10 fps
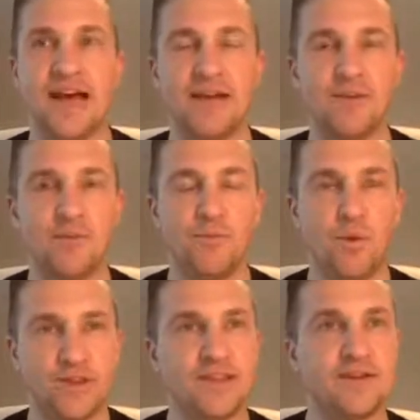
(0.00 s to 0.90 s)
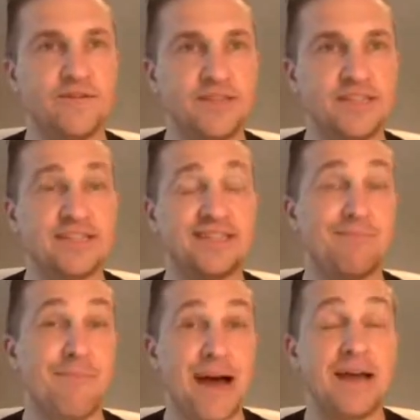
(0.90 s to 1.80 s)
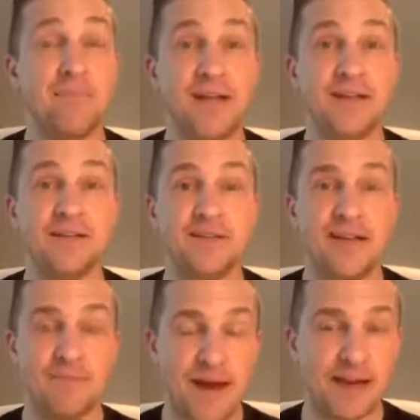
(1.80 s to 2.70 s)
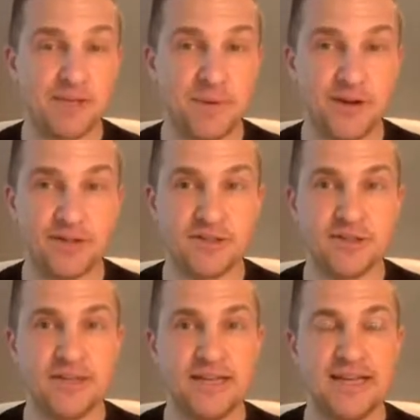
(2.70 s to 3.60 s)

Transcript: And what the difference is, in my opinion and my experience,